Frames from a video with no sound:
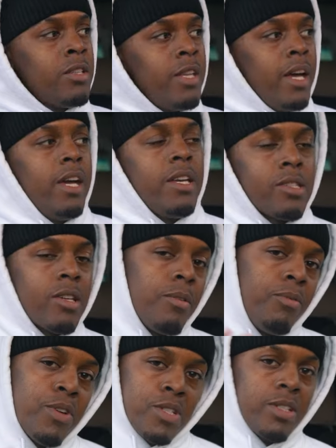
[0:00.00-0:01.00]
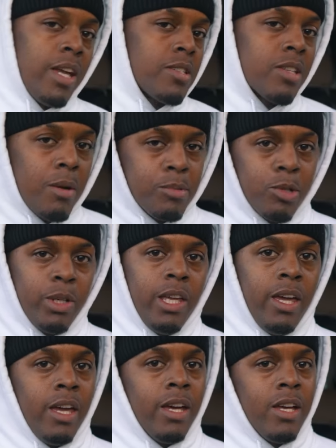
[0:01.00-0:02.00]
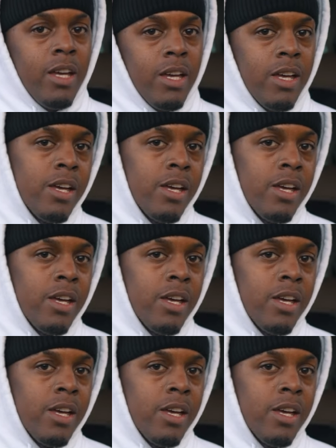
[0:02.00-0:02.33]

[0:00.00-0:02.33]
Today is come, fishing day has come to an end.